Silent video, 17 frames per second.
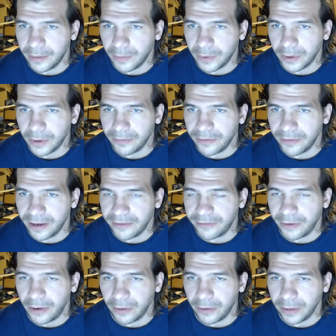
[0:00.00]
where if I
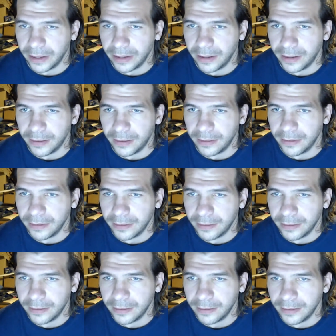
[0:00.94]
fall in,
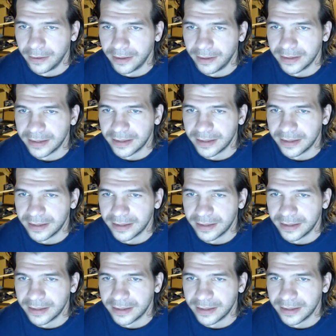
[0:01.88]
it's